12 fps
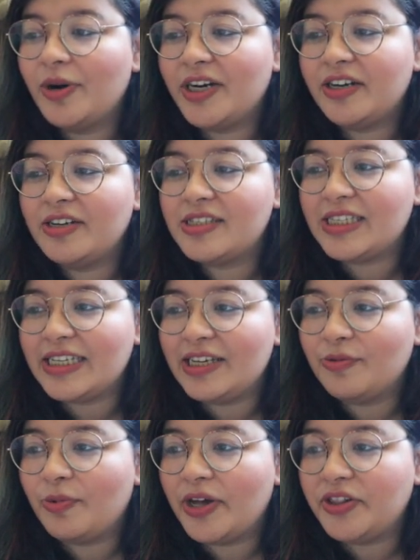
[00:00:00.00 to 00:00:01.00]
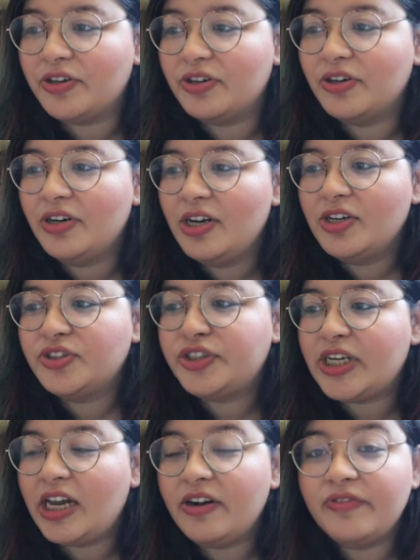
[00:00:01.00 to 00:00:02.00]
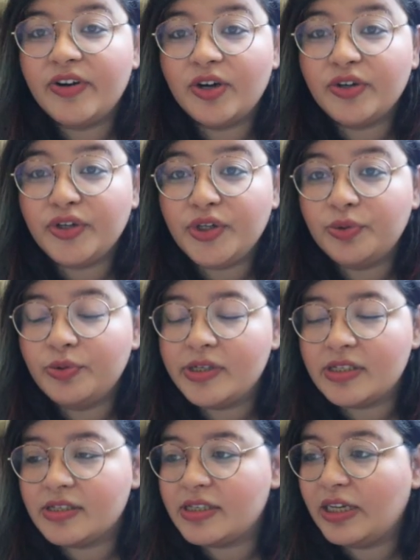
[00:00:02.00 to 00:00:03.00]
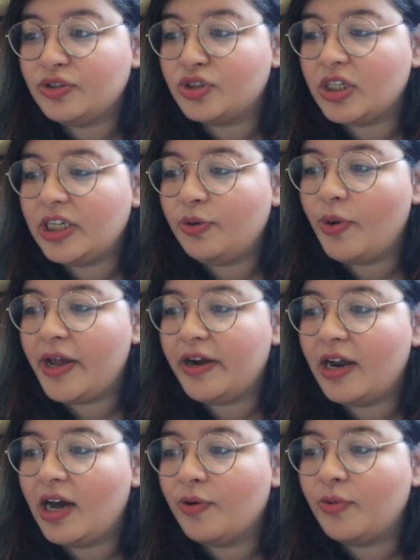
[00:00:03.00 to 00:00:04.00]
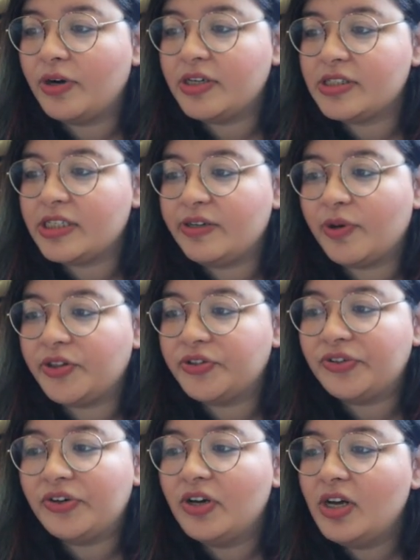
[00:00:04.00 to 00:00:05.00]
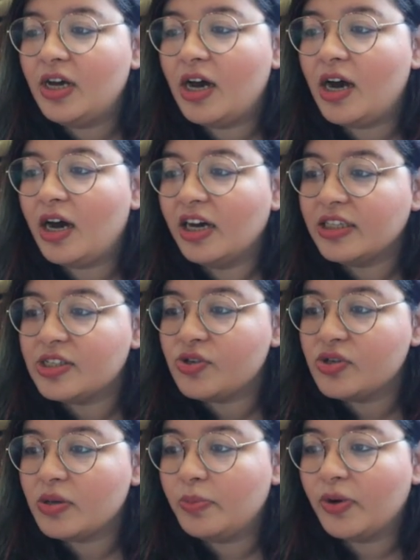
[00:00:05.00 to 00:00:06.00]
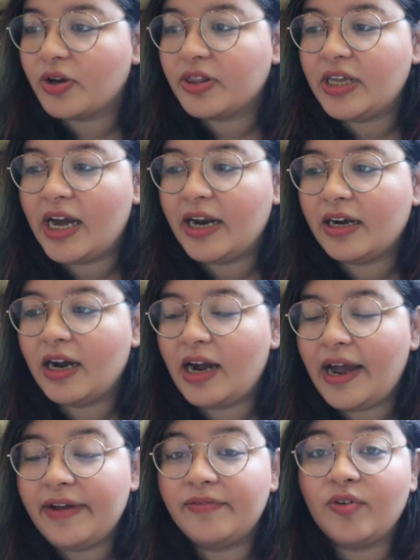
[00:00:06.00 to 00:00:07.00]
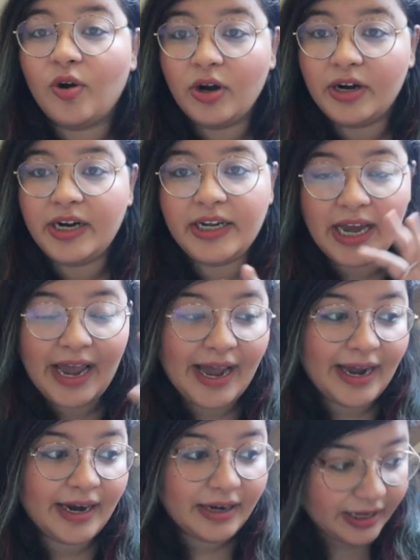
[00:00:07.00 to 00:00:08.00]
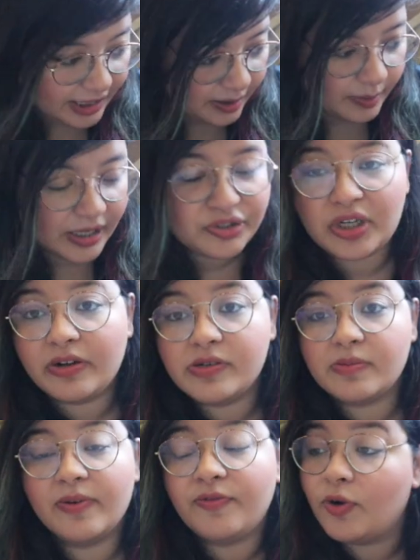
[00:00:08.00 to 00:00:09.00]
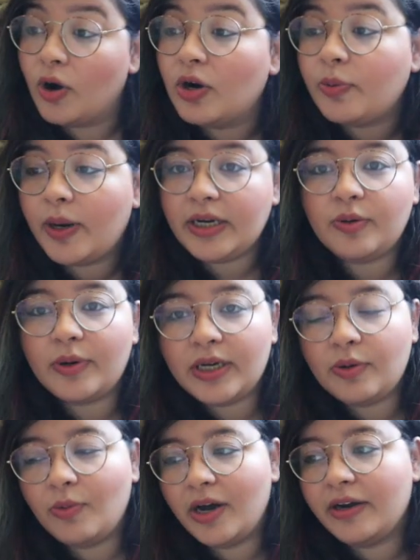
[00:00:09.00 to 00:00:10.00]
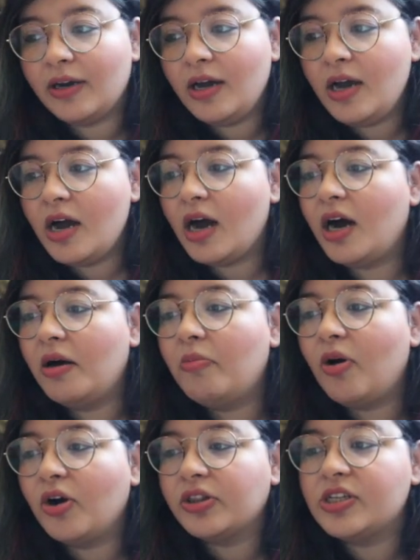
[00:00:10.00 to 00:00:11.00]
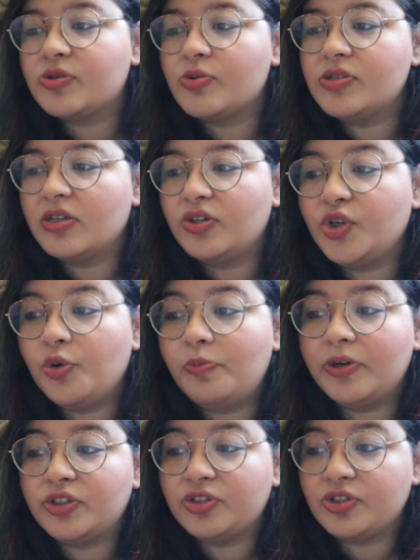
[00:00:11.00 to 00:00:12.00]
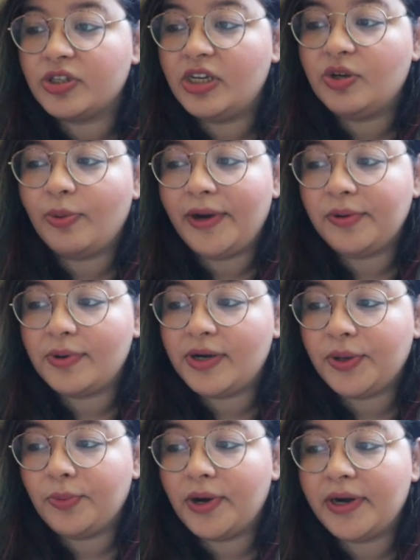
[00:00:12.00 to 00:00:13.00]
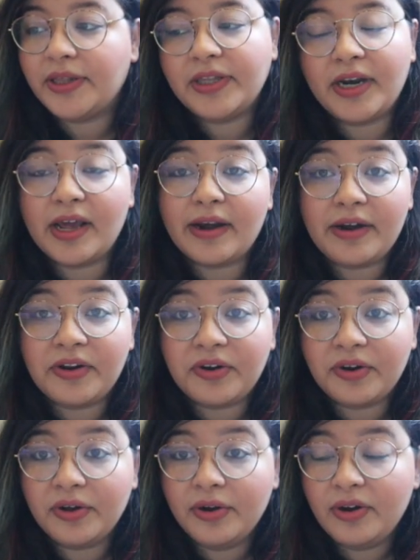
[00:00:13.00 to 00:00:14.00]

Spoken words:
wanted to see whether shelved or new is essentially when I want to see whether this is a book that I've already had in my shelves before 2021, or this was a new purchase in 2021 and then I read it